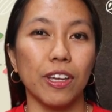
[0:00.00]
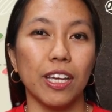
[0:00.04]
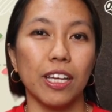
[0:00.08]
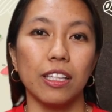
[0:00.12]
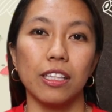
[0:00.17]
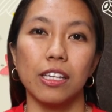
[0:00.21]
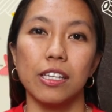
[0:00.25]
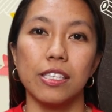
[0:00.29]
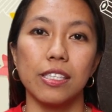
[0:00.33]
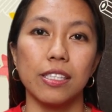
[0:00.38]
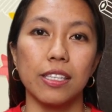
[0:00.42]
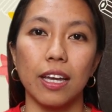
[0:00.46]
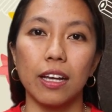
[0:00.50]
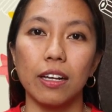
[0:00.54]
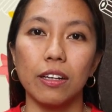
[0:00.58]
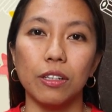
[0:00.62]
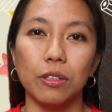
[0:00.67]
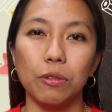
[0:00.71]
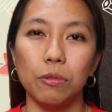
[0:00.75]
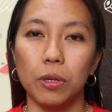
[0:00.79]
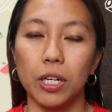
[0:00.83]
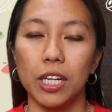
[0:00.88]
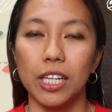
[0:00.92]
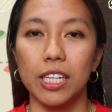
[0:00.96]
and the
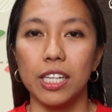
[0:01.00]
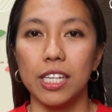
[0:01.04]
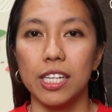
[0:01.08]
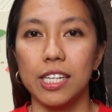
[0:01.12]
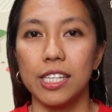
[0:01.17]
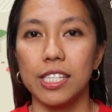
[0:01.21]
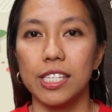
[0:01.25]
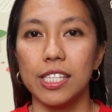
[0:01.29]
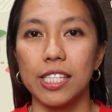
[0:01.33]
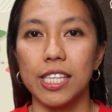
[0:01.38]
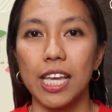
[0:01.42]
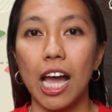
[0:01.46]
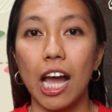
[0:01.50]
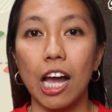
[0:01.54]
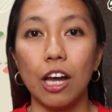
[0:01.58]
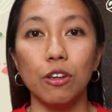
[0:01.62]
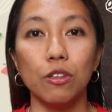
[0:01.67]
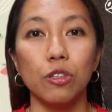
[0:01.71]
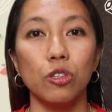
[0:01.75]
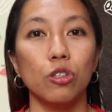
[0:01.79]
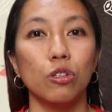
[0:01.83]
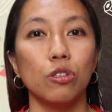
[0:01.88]
second one is how